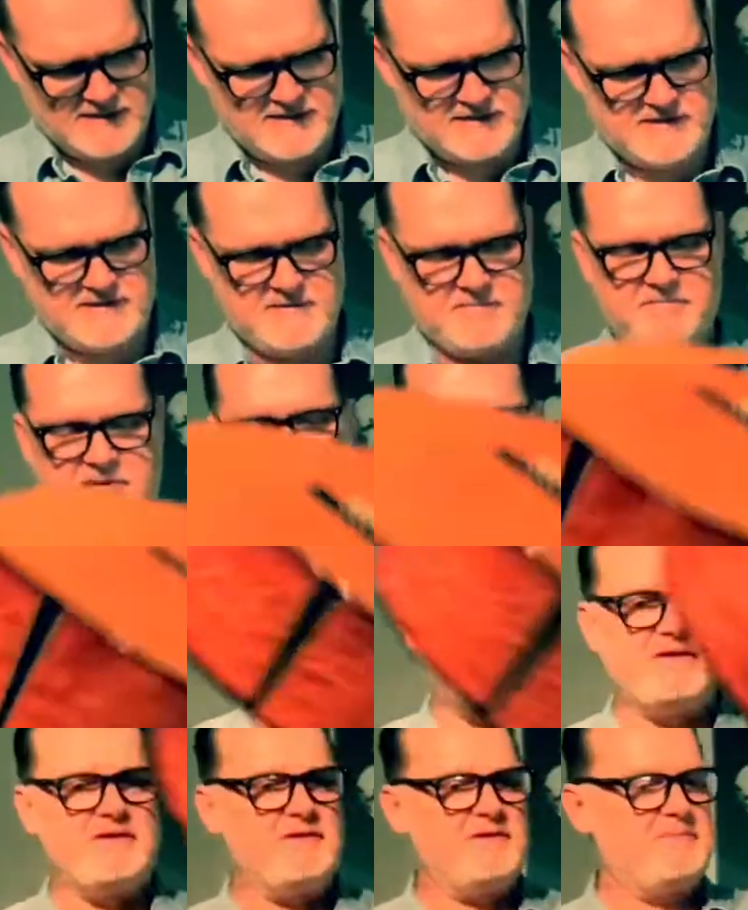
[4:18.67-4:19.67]
The bottom
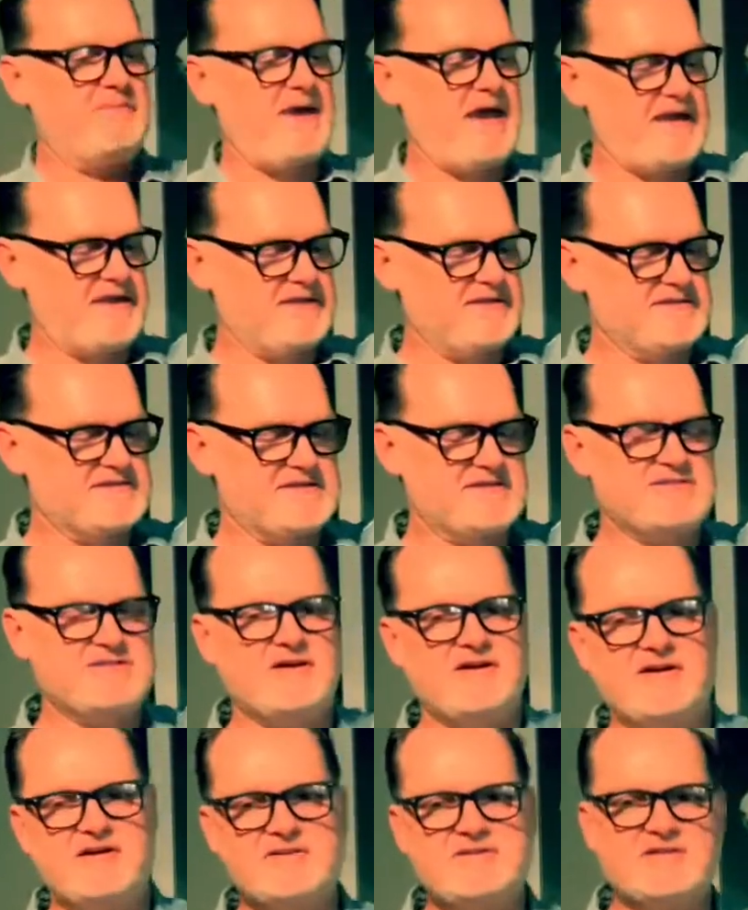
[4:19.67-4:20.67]
of the back of this
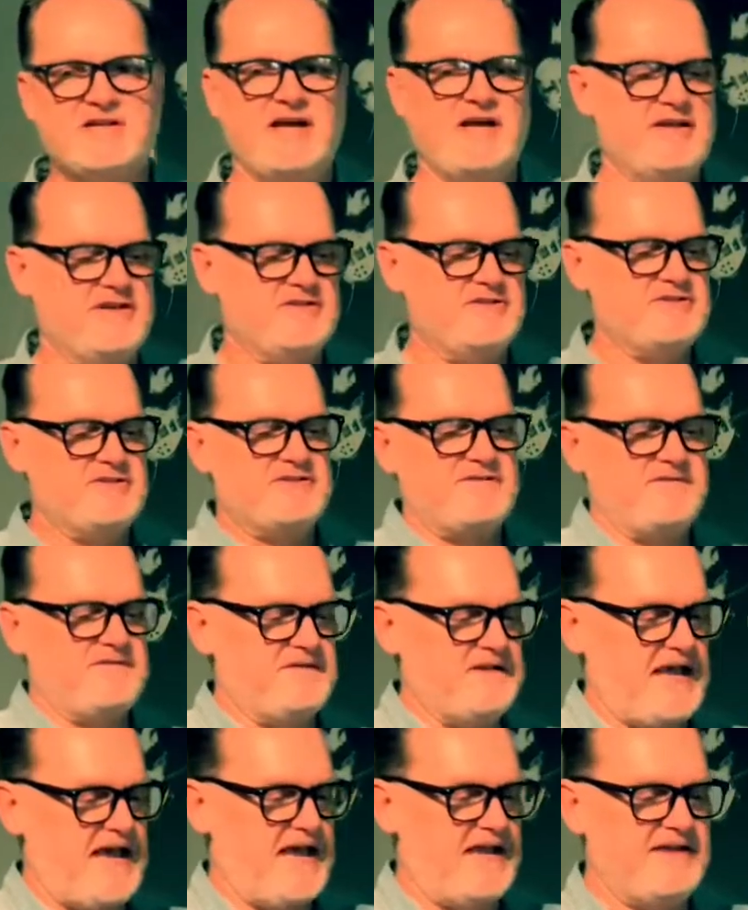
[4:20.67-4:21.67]
guitar is not just
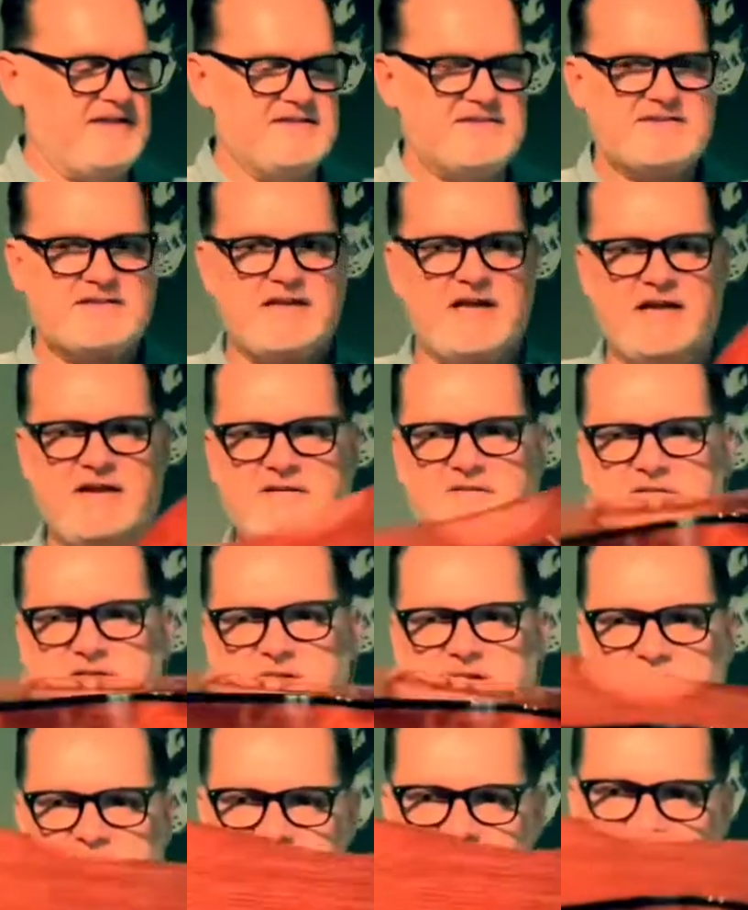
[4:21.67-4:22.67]
flat, it's kind of
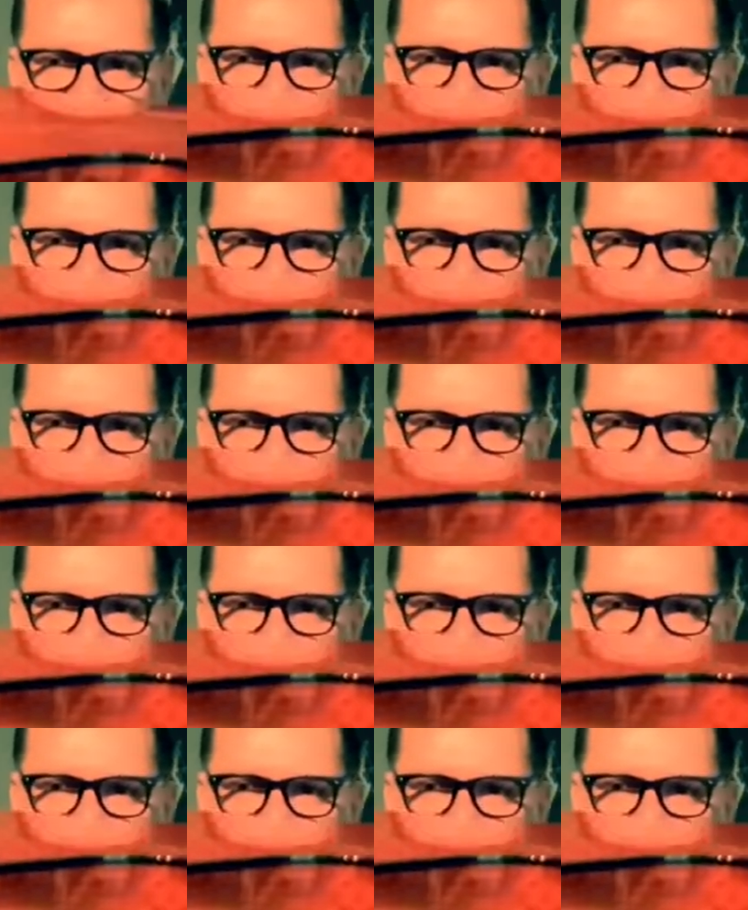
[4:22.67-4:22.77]
got a